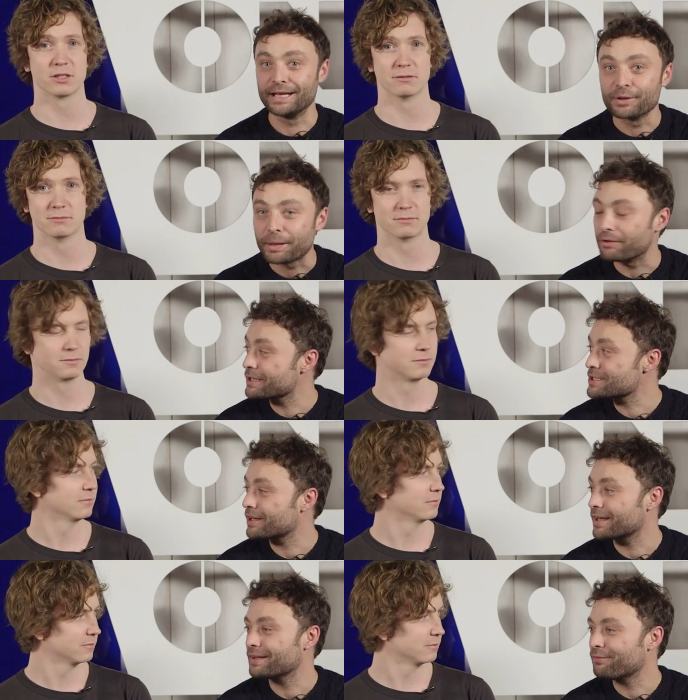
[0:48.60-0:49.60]
Speaker 1: Did a little bit of
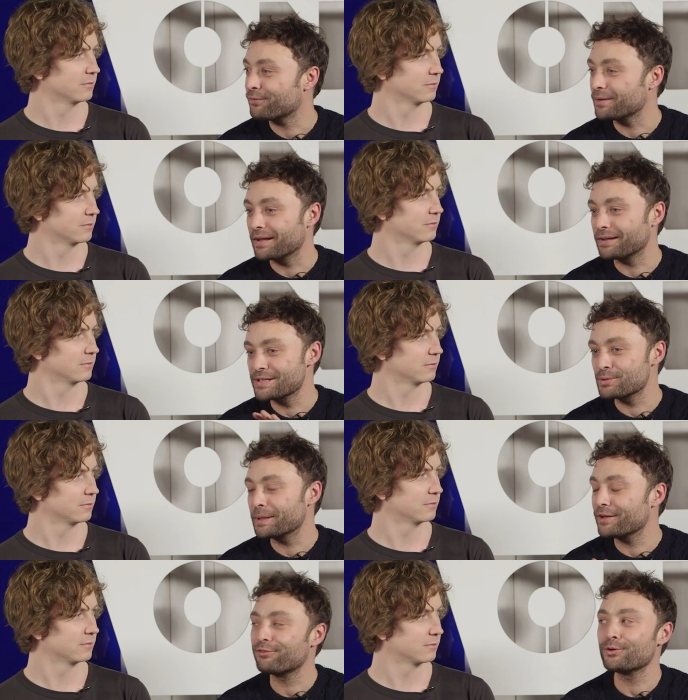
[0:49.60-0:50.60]
research. this will
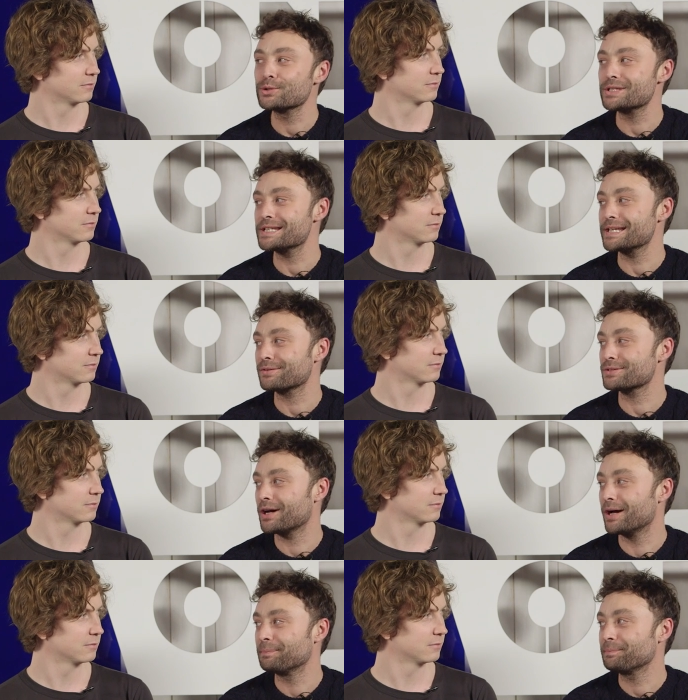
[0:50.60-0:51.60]
be the 46th
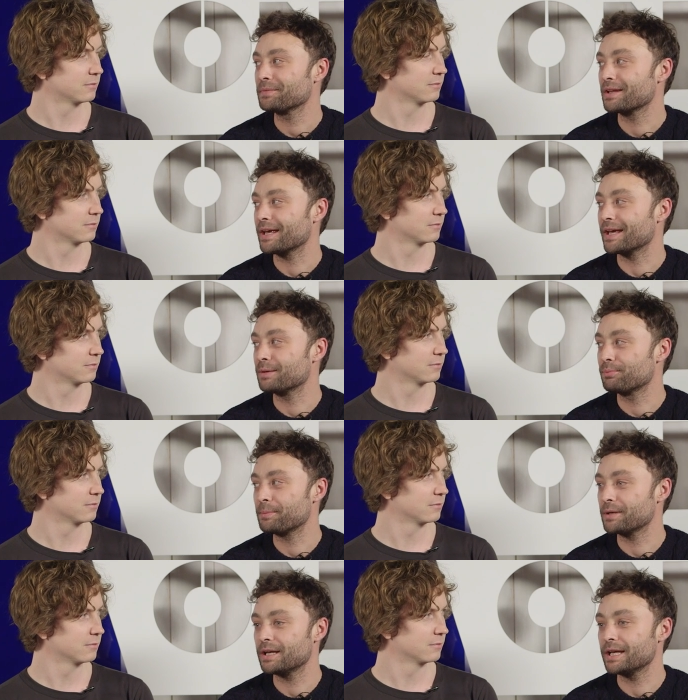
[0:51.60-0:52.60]
time in the Premier